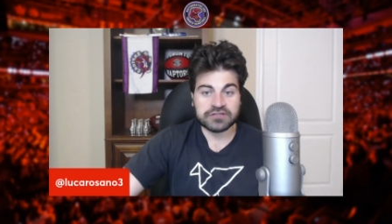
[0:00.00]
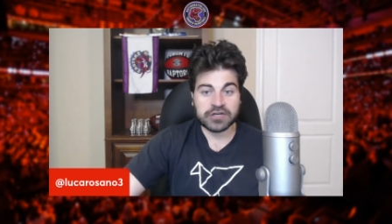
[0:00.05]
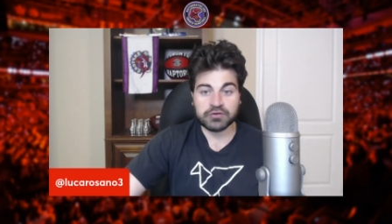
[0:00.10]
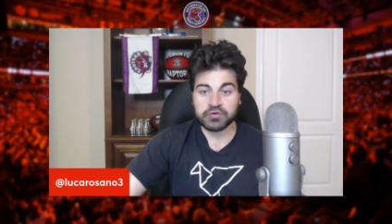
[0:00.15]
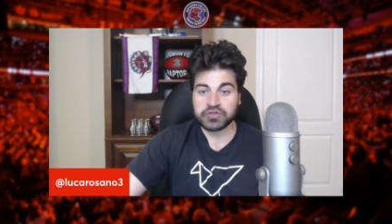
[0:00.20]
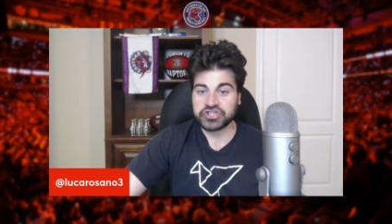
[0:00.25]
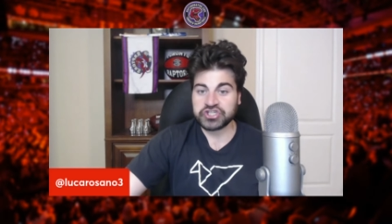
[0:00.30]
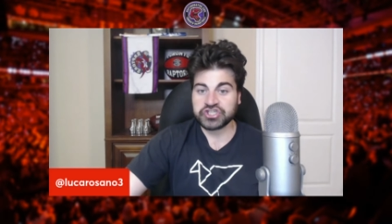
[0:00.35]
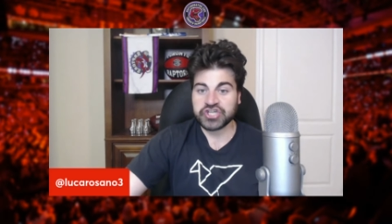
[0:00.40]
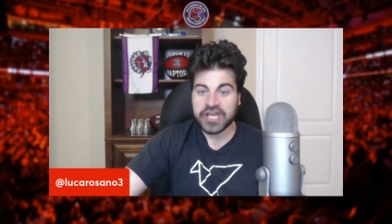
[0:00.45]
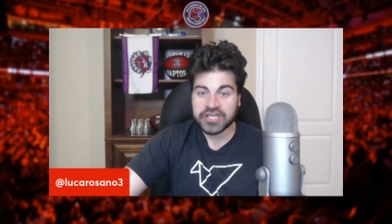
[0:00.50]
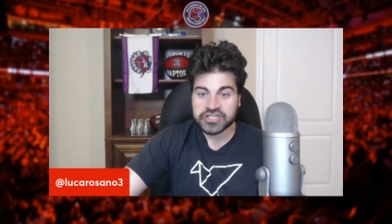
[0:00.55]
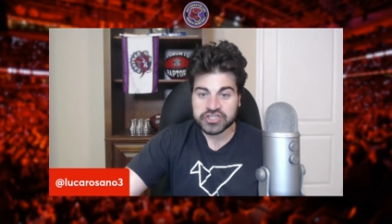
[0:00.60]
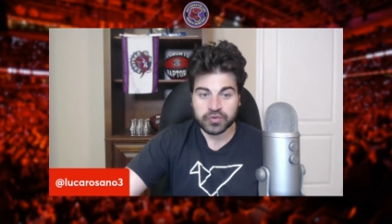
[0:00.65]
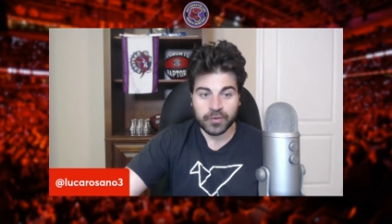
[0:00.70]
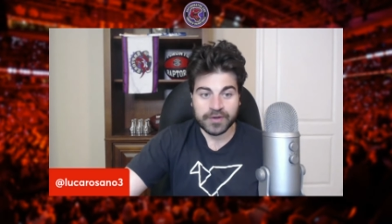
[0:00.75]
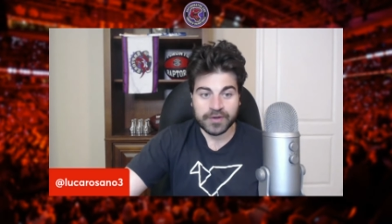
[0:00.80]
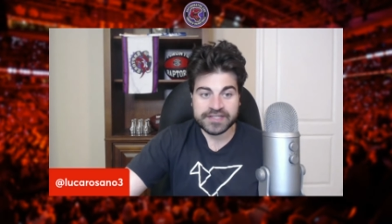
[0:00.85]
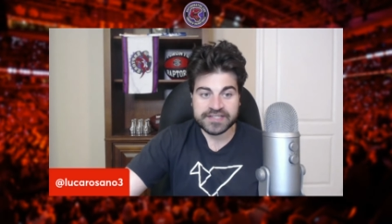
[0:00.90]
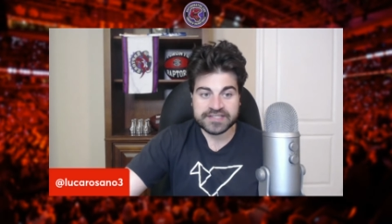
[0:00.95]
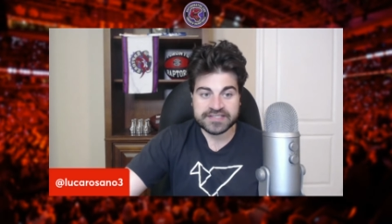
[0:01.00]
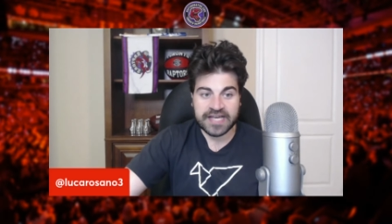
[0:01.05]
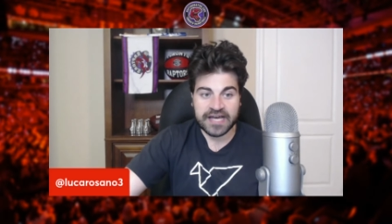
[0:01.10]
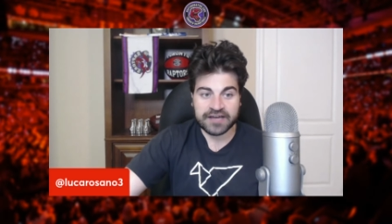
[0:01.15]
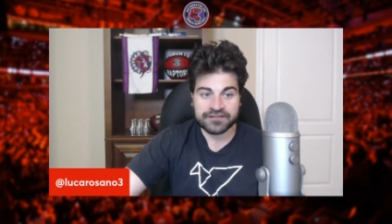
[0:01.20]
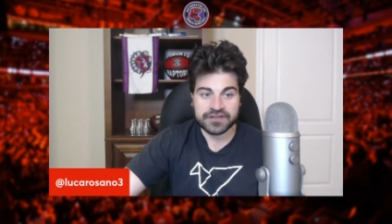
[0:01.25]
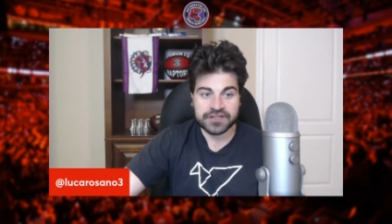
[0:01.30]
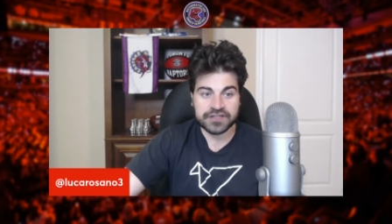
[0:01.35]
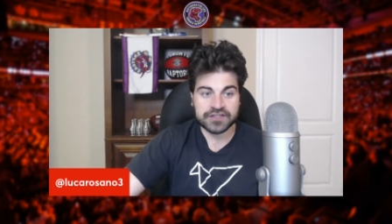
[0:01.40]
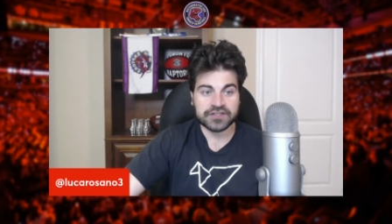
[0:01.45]
It was Shai's
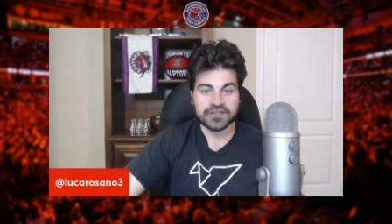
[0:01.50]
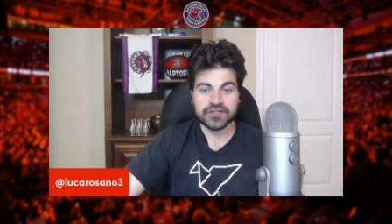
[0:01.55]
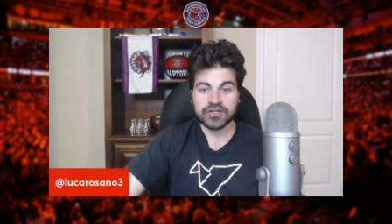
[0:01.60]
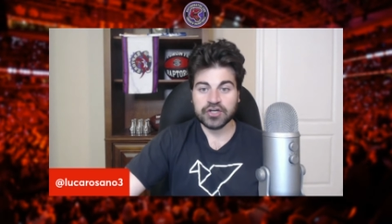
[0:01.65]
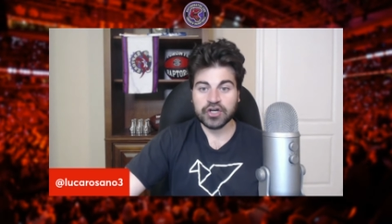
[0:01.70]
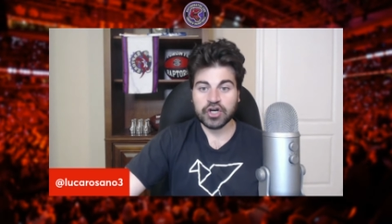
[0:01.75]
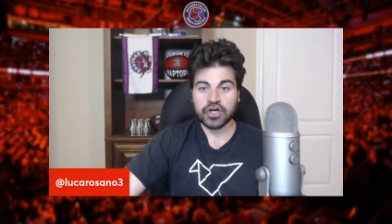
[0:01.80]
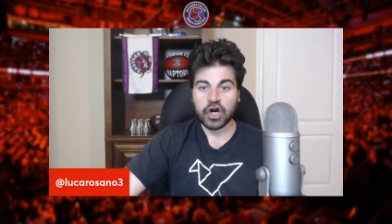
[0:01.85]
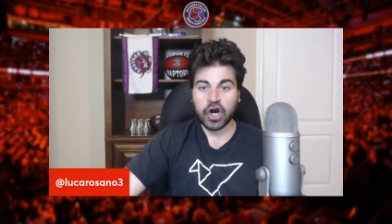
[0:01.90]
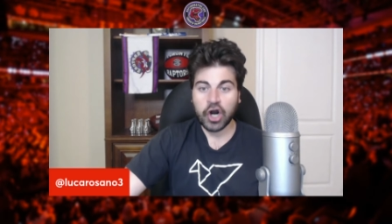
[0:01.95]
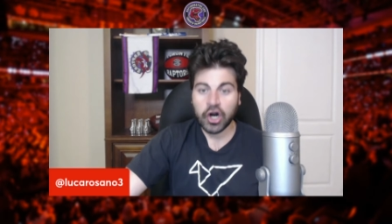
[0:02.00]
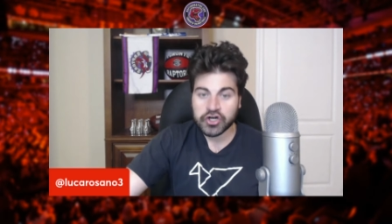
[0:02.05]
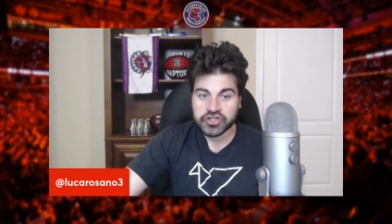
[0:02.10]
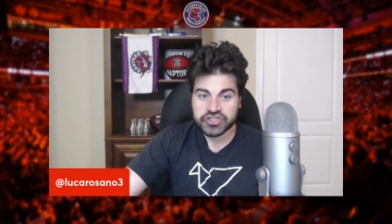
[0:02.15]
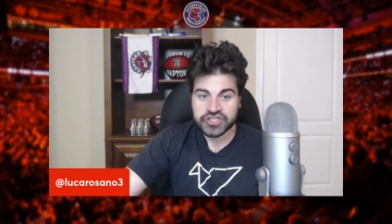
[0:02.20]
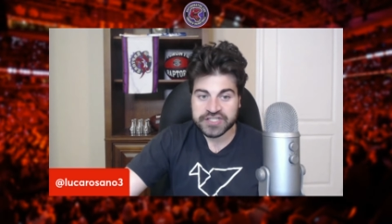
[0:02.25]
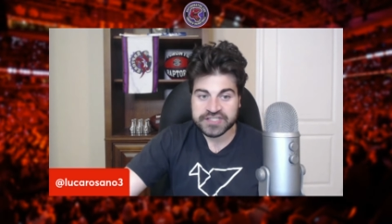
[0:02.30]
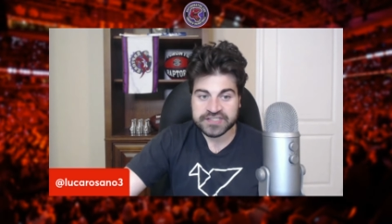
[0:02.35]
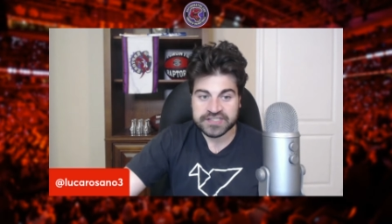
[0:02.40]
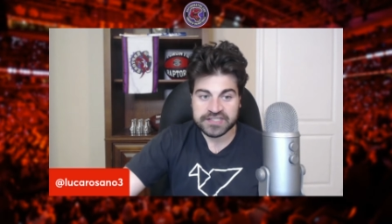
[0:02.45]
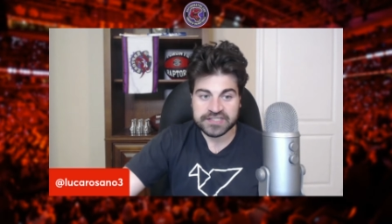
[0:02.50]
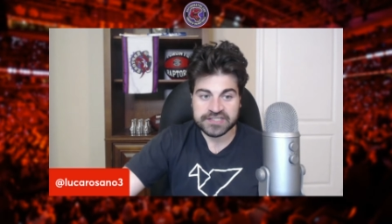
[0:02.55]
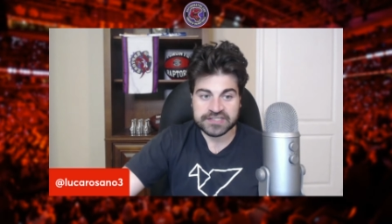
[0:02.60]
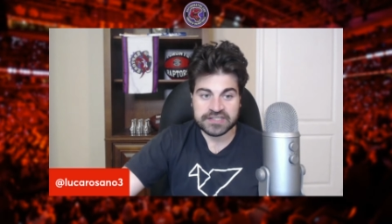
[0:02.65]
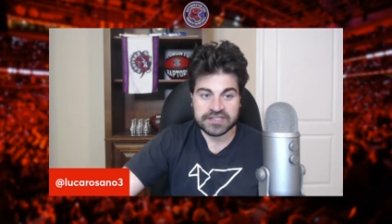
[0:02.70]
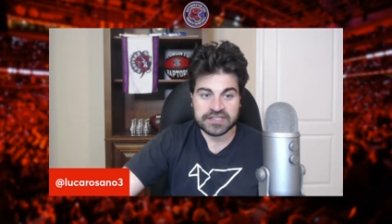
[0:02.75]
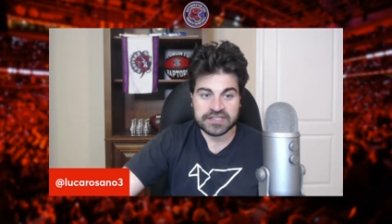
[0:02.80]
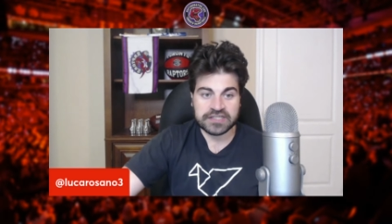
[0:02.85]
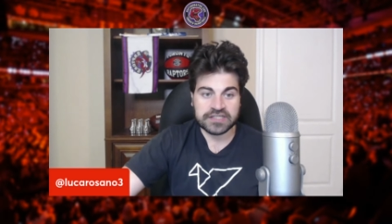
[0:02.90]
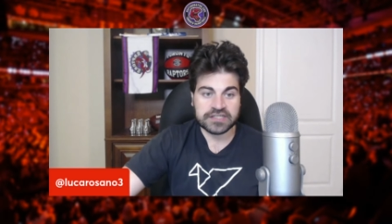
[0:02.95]
27, RJ
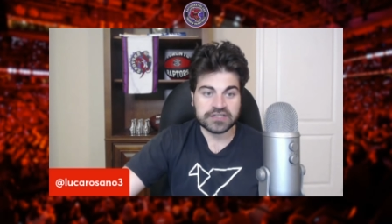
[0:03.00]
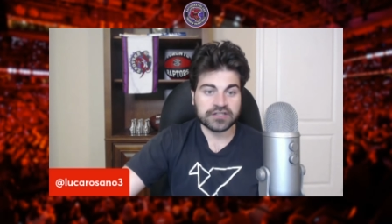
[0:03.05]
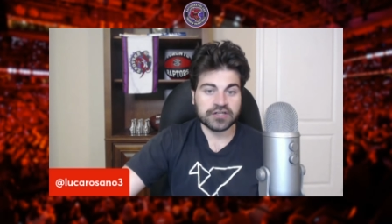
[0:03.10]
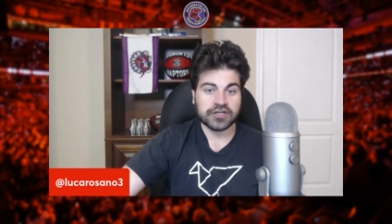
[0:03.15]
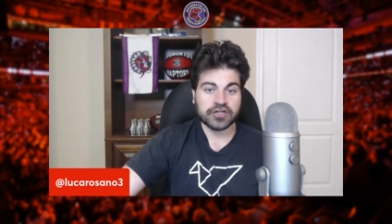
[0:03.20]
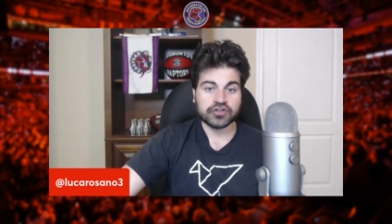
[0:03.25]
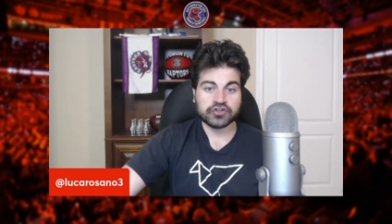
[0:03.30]
16.